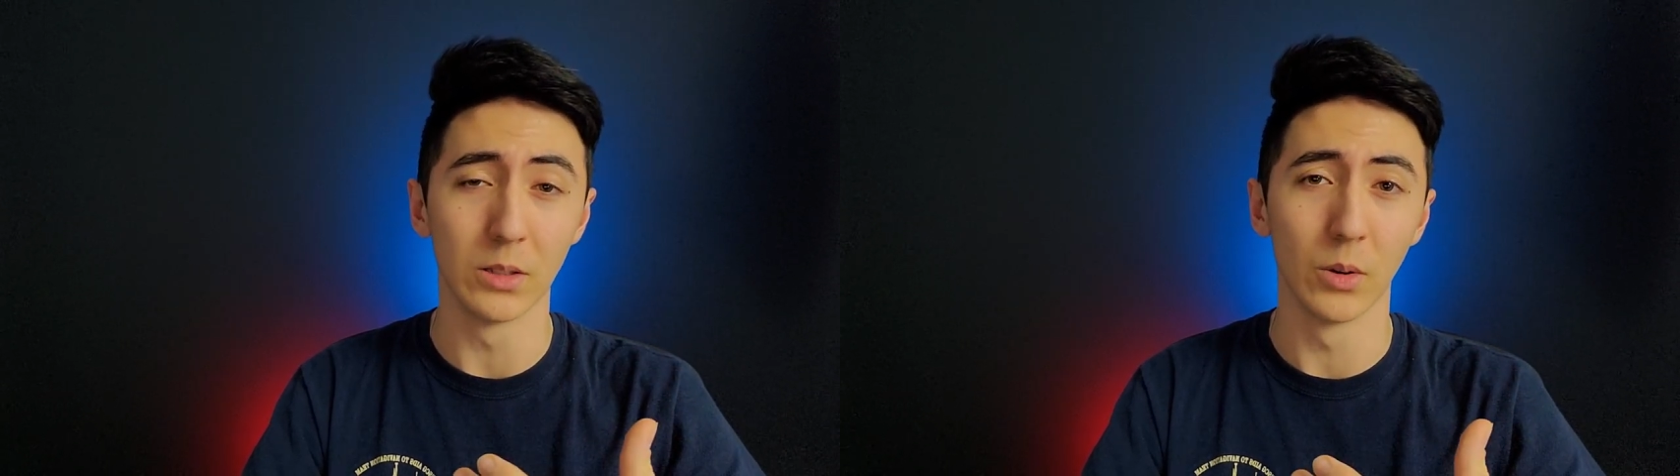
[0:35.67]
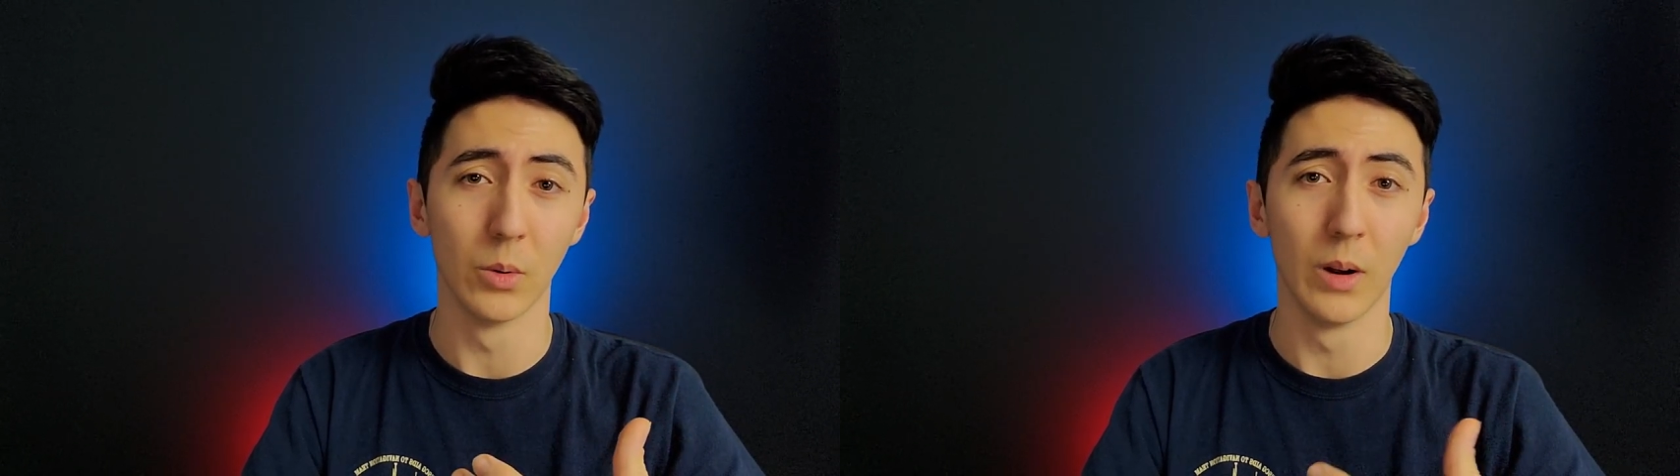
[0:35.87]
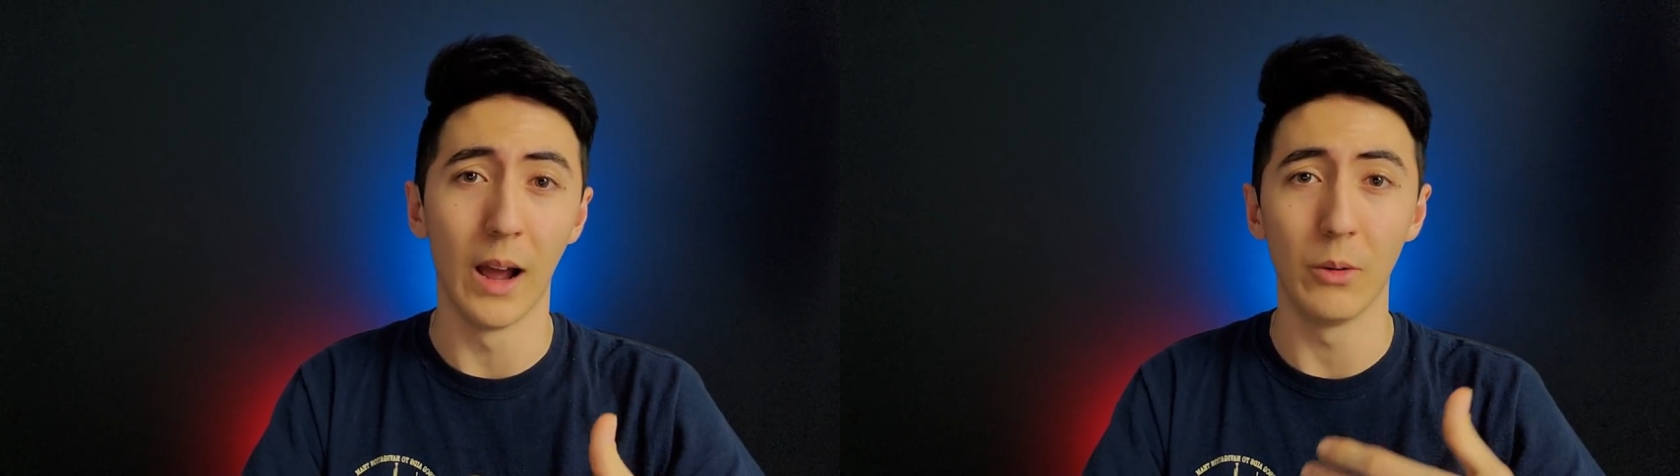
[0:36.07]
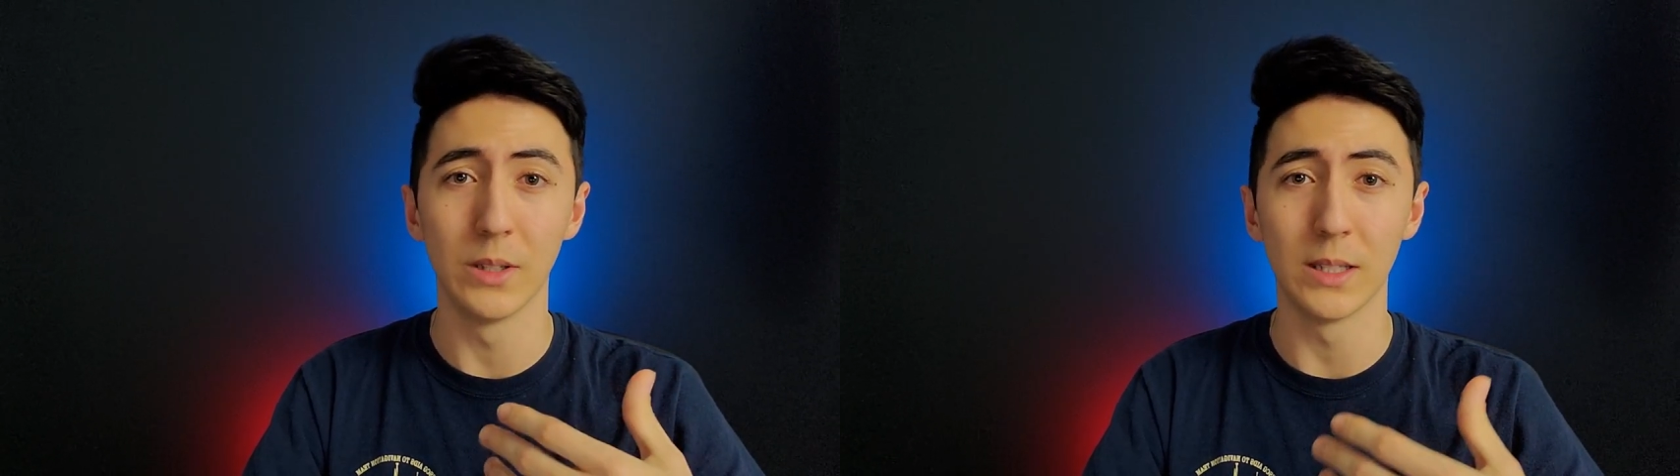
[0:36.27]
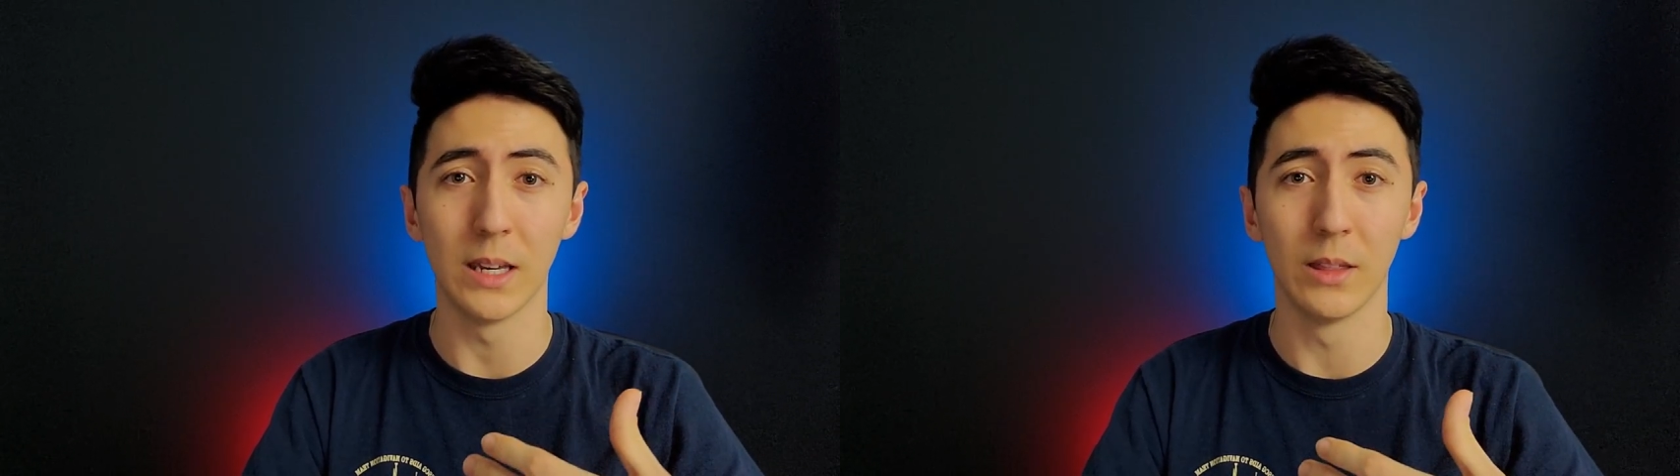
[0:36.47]
So I would
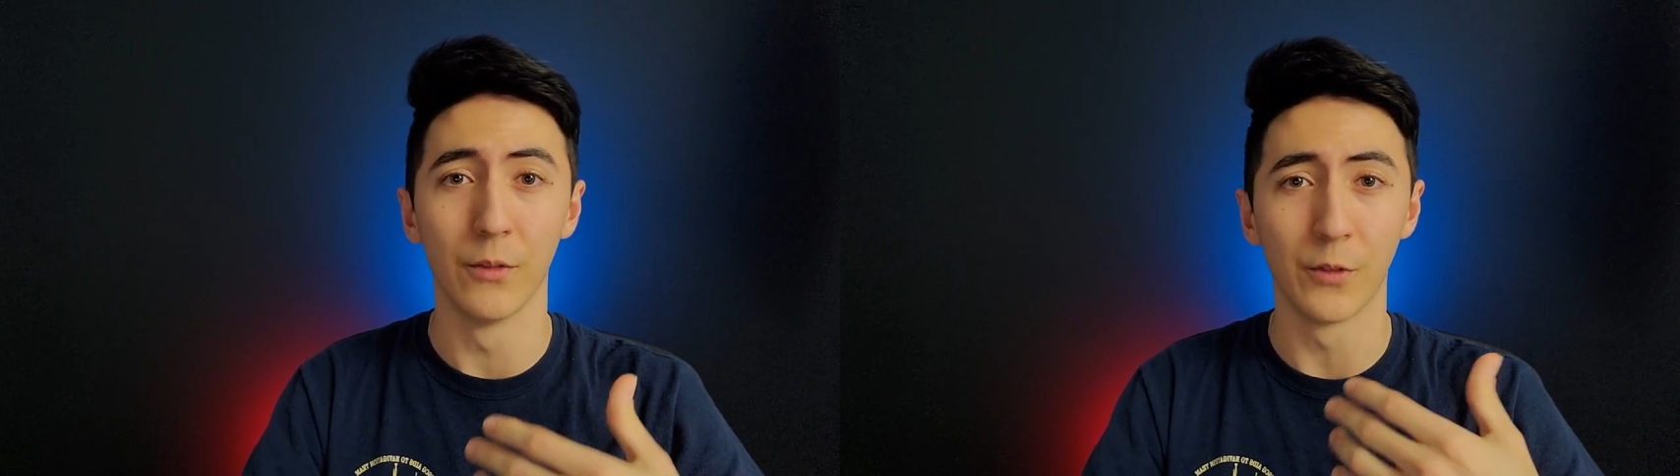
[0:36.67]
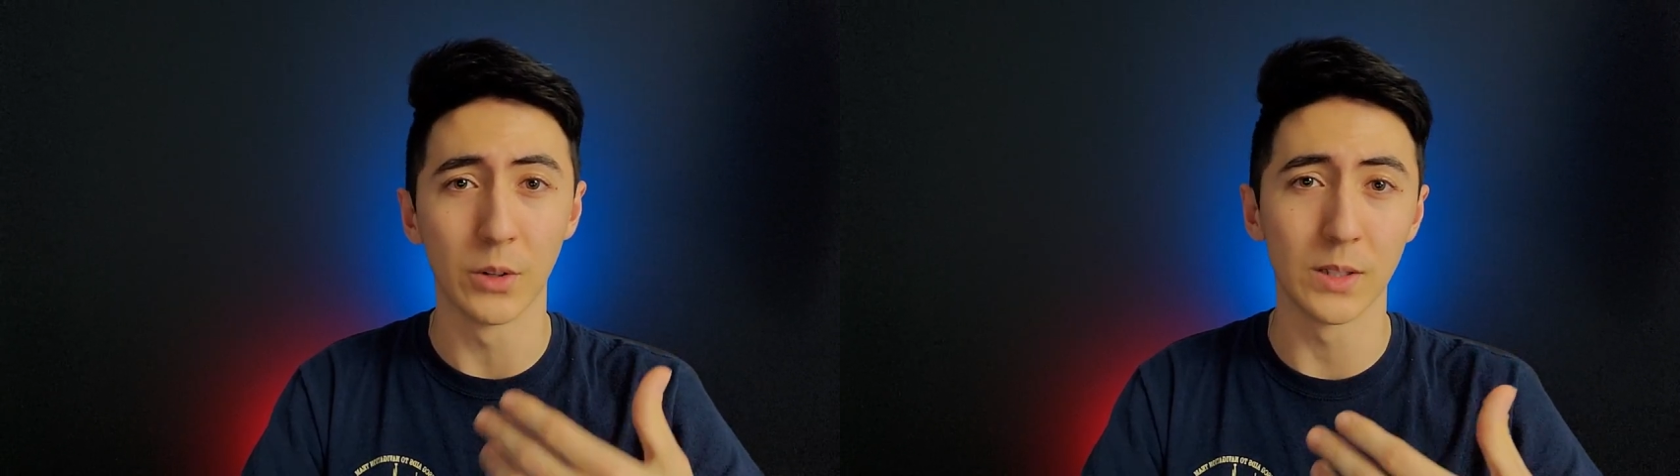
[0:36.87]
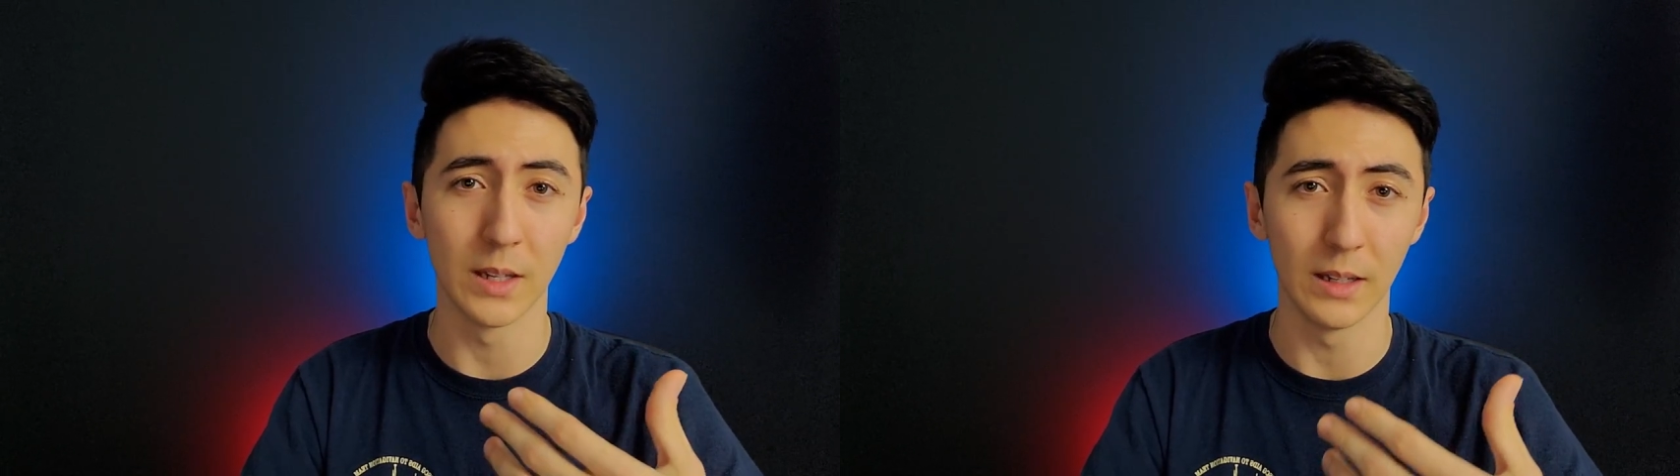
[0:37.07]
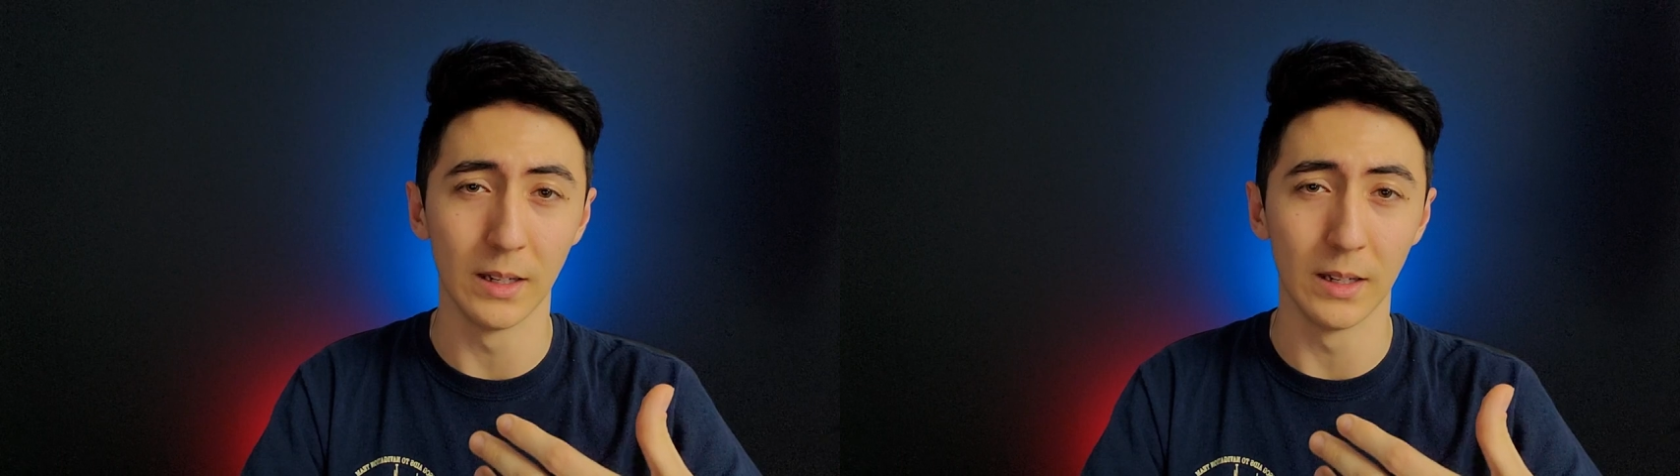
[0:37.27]
say the first thing